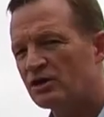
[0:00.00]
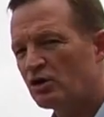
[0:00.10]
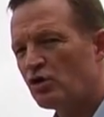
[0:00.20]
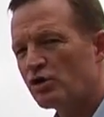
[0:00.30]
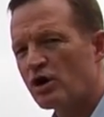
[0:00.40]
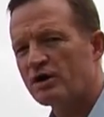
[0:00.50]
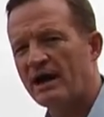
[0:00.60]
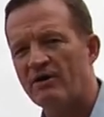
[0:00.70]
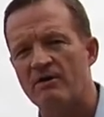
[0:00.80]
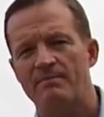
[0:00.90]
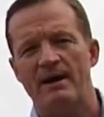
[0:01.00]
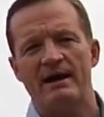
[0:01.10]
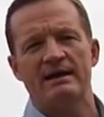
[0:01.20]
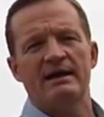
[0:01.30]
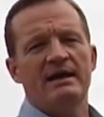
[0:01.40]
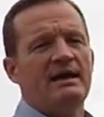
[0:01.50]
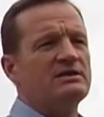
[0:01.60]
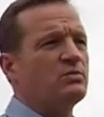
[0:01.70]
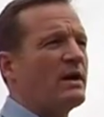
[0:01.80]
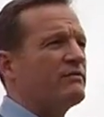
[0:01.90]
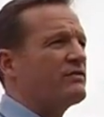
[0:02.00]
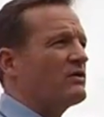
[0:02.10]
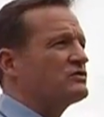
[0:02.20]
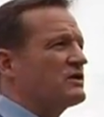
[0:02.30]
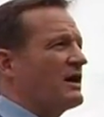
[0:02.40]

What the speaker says: Nagorno-Karabakh is one of those